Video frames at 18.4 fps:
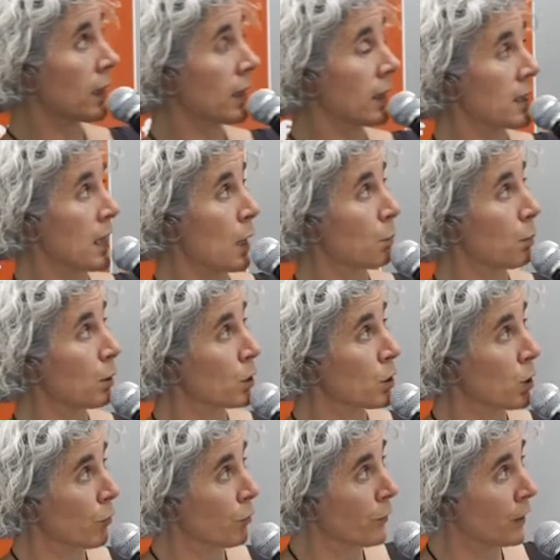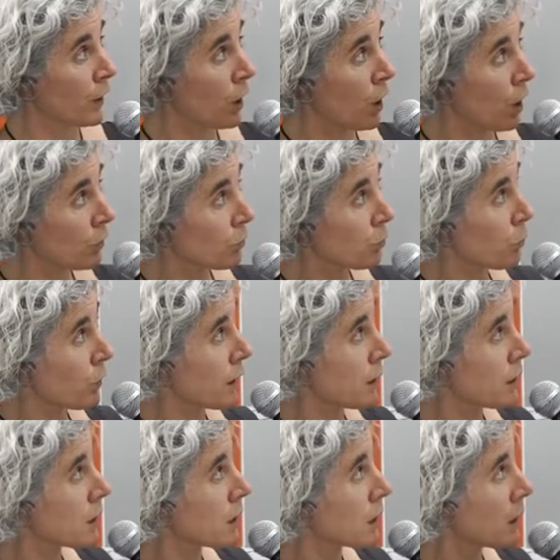are examples of the
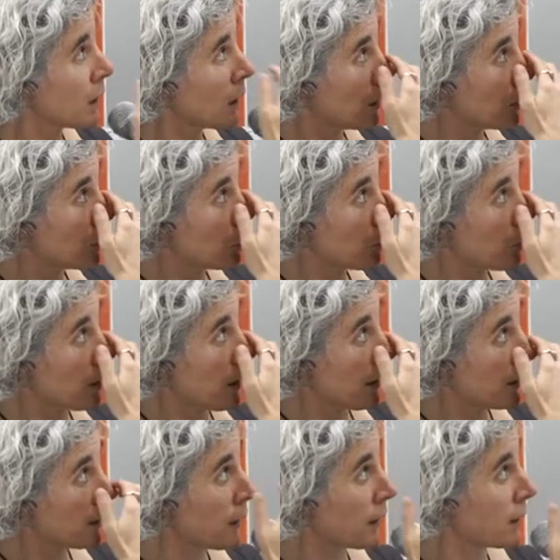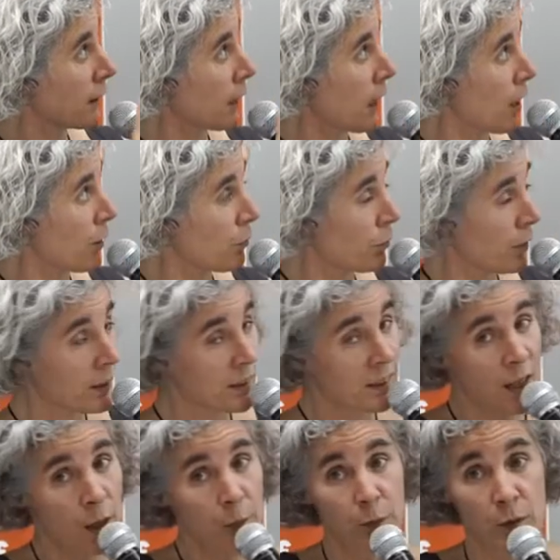countries today that have
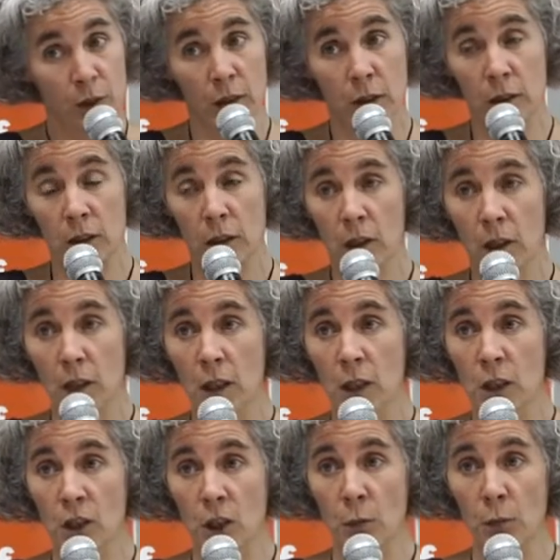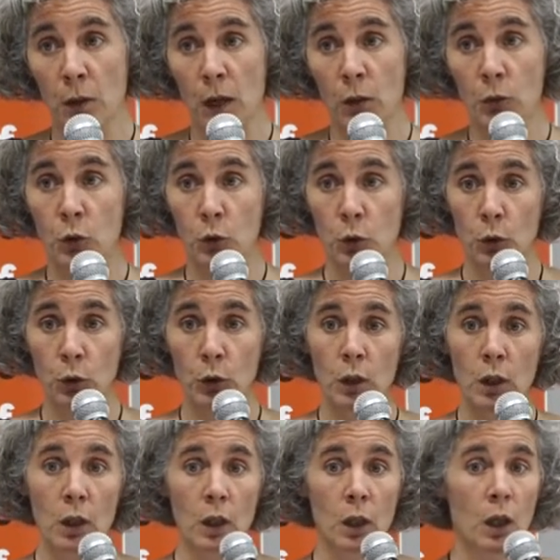attempted somehow
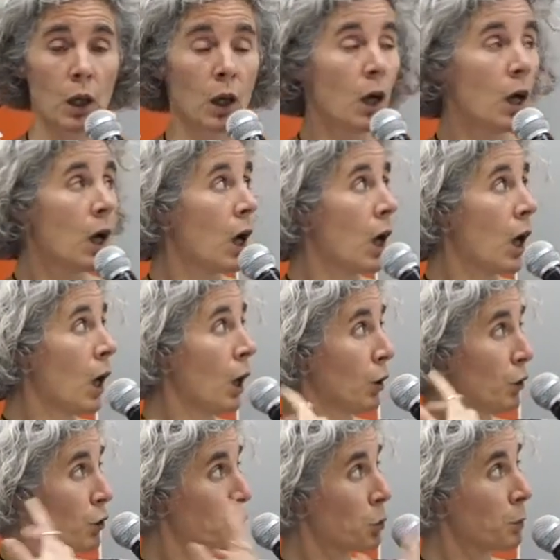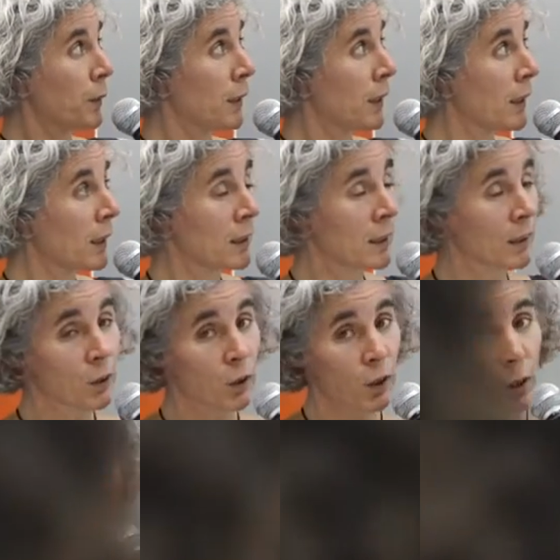to begin
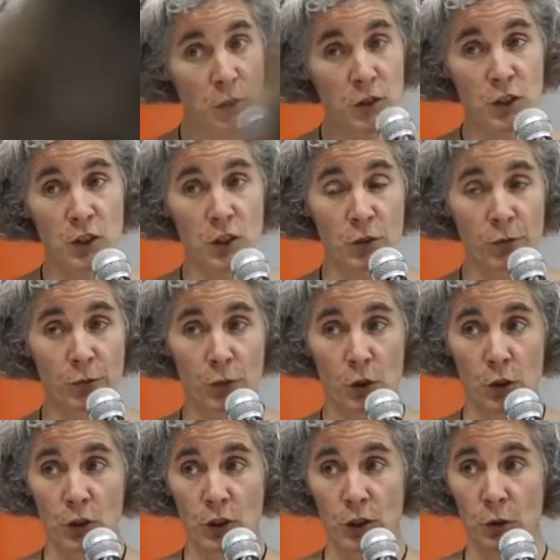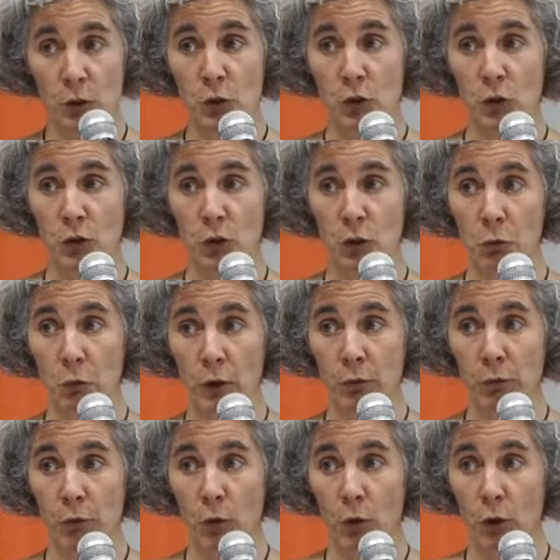a process of constitutional
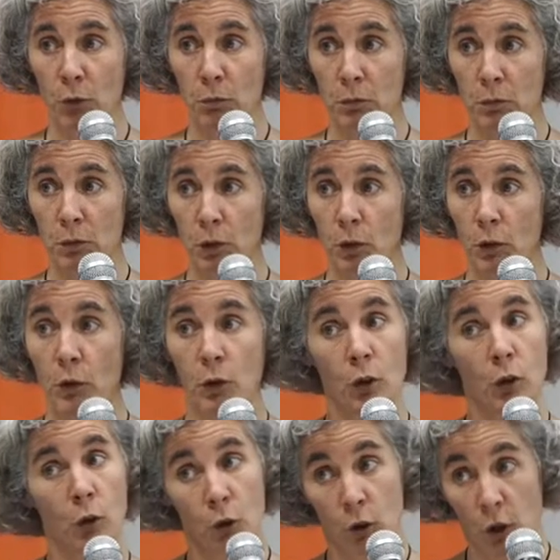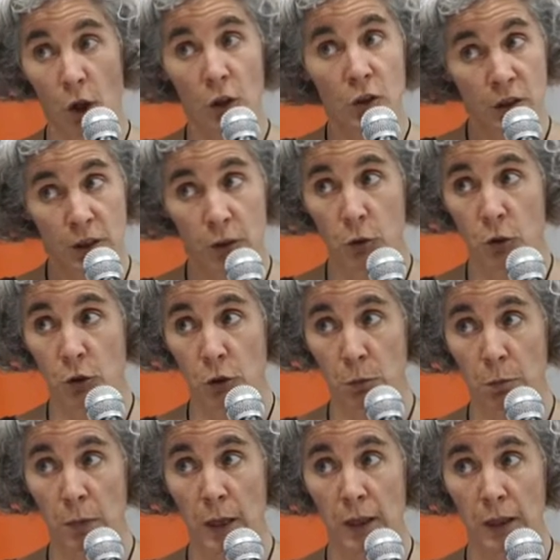reform or
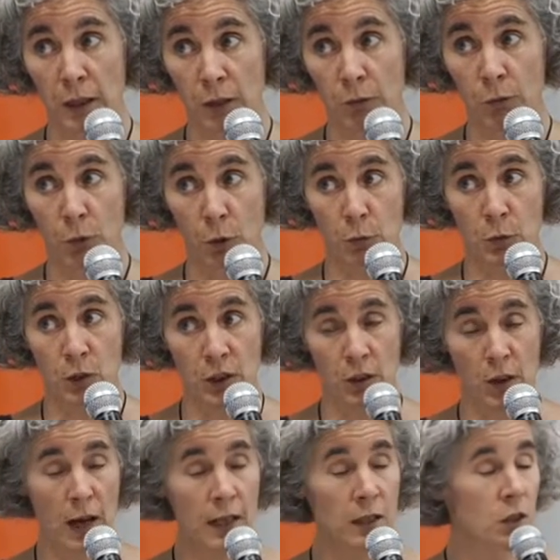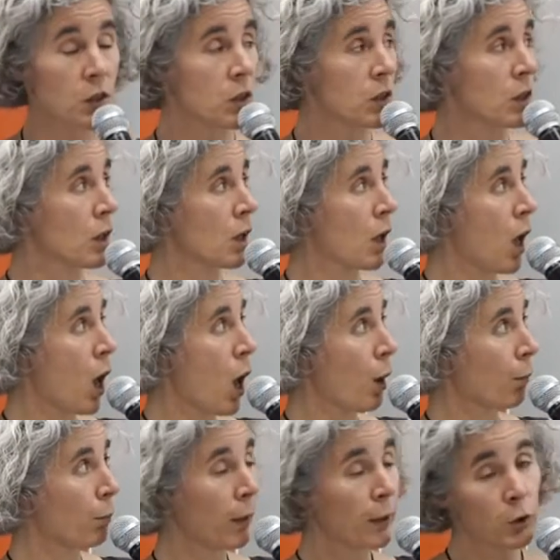constitution making from scratch
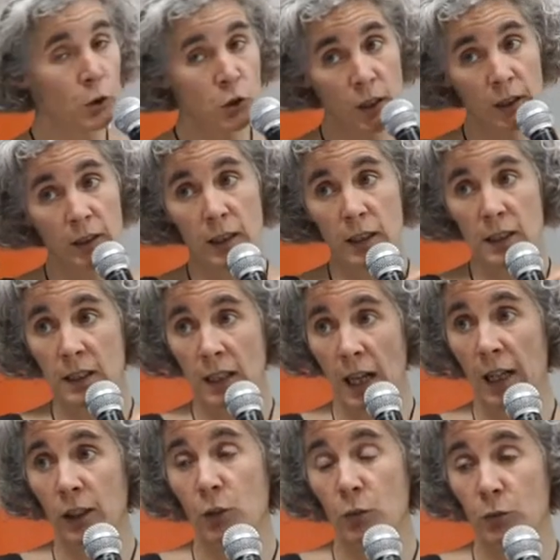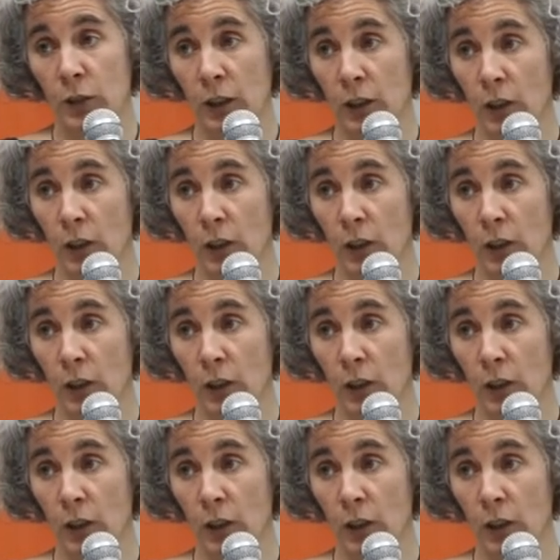by using these kind of